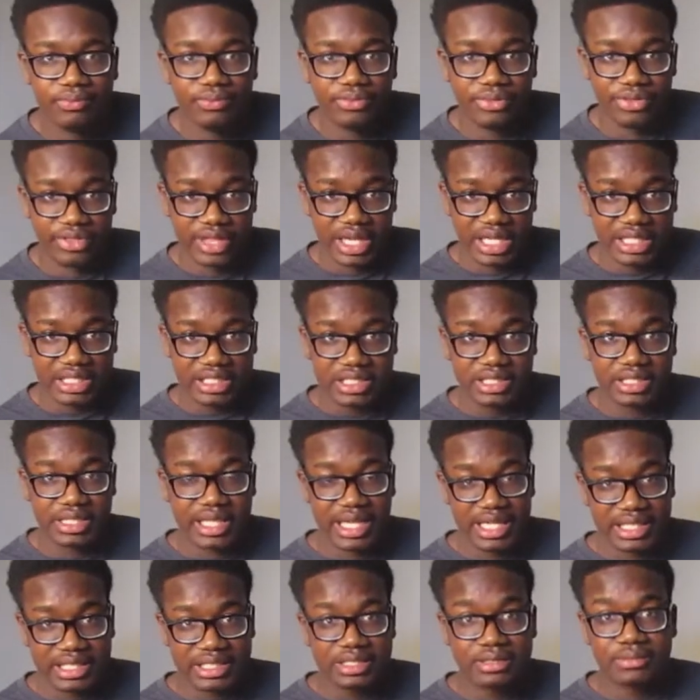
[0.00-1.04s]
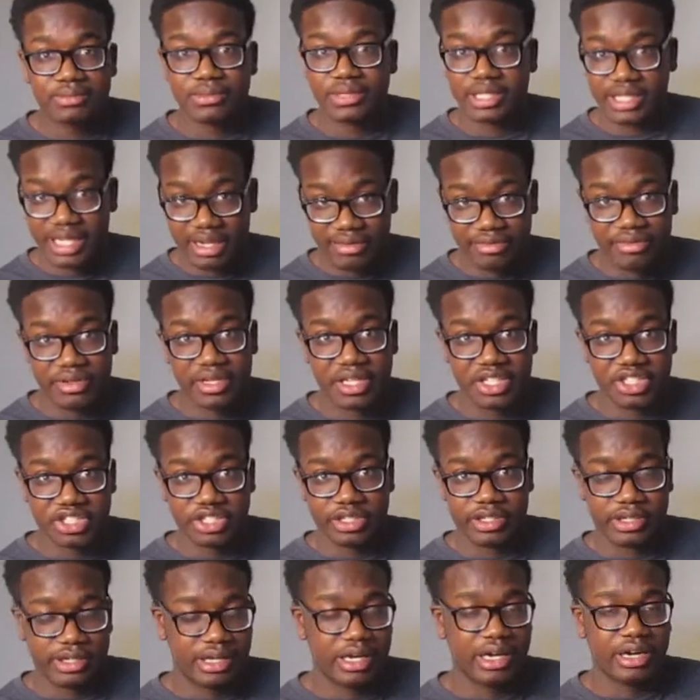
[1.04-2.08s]
that's the
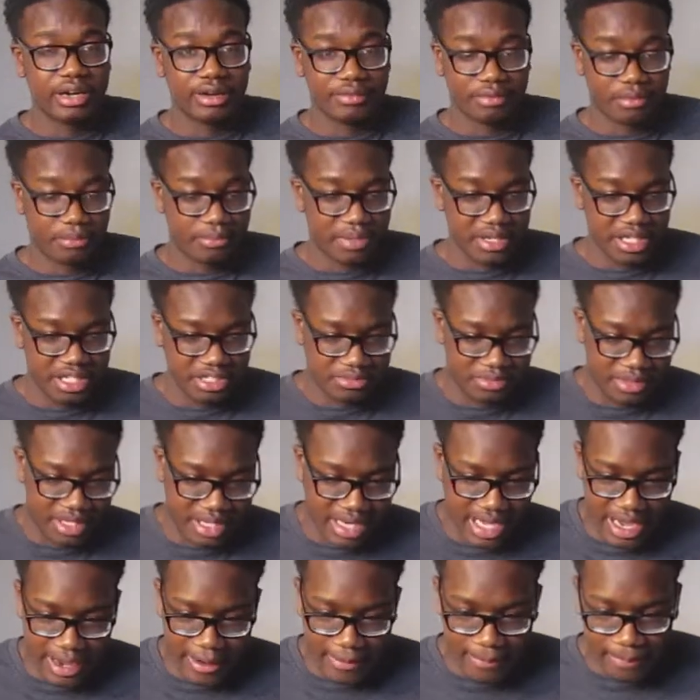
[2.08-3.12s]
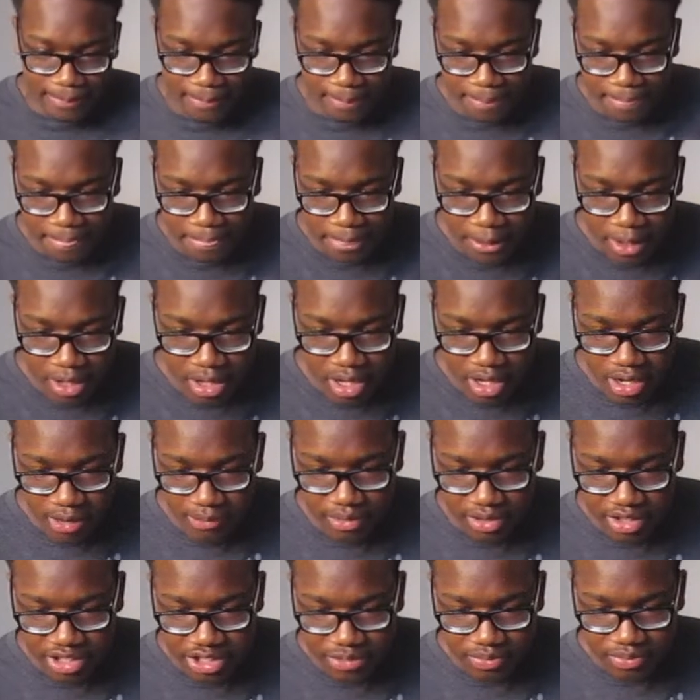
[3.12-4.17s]
definition of appeasement. Now,
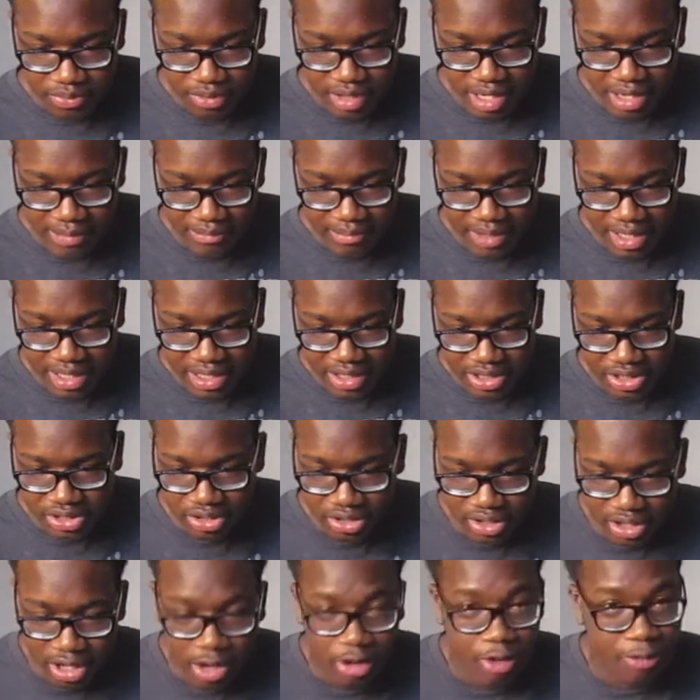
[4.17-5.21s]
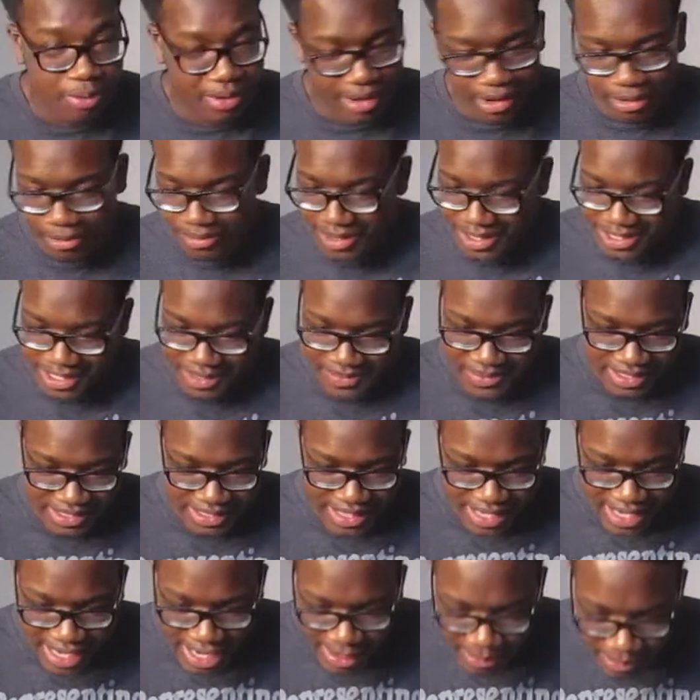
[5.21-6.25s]
British Prime Minister, I hope I don't mess up his
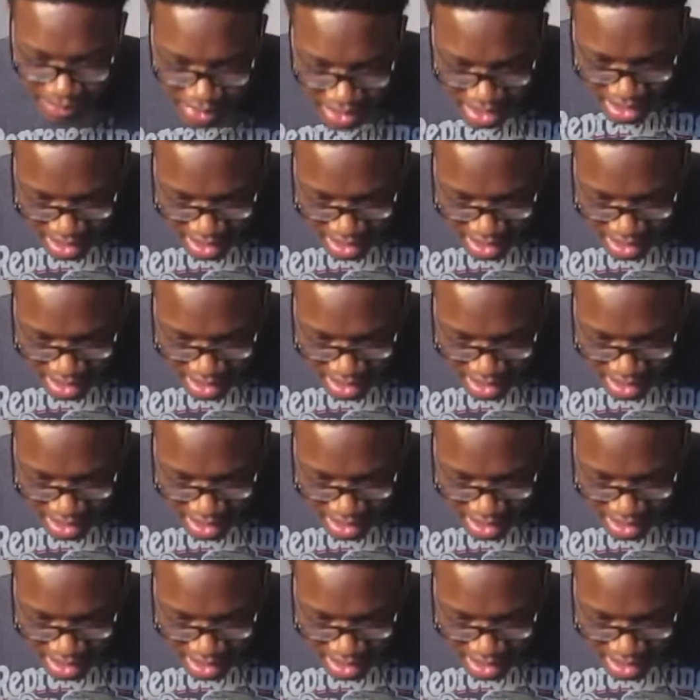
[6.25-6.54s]
name,